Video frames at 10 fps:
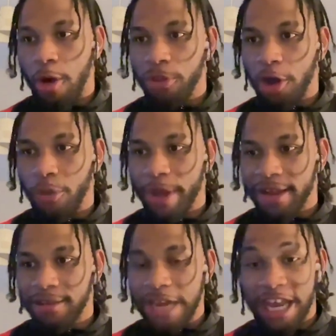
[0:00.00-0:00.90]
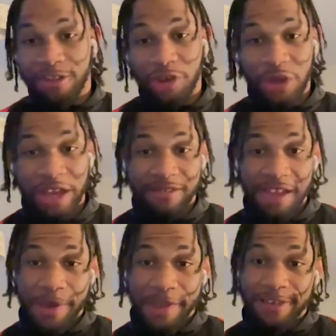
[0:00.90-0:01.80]
although we're nearly 2 years
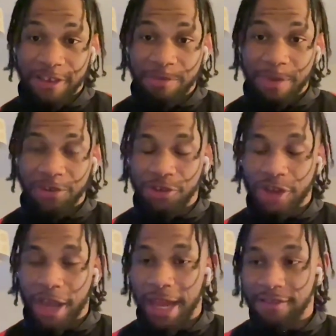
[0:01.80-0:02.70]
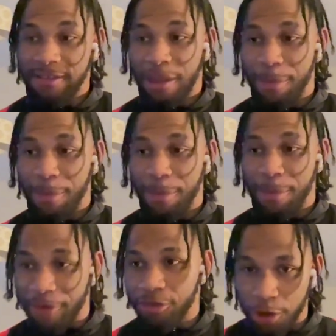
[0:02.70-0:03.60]
deep into this special journey,
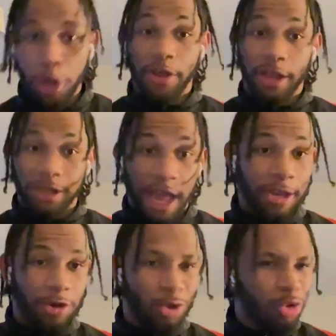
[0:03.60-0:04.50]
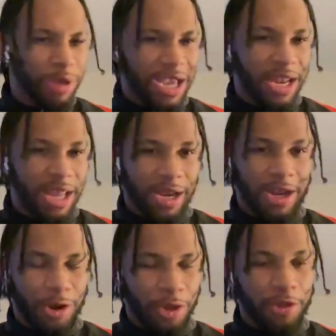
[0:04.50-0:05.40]
Slammiversary is another like new
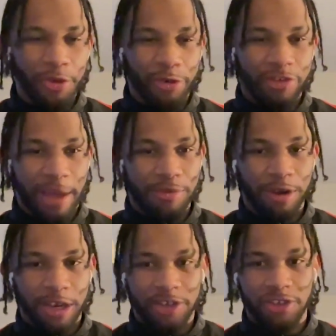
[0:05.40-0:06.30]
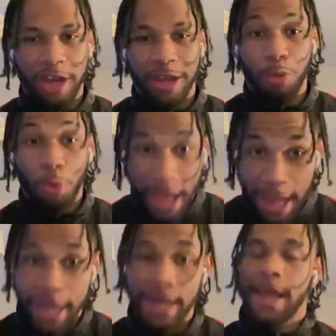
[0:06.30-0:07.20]
beginning and another new chapter in this journey
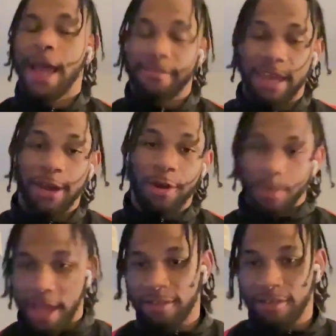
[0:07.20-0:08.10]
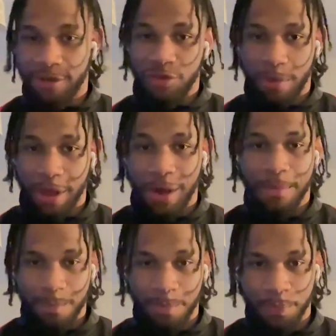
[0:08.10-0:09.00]
when I take home the X Division belt.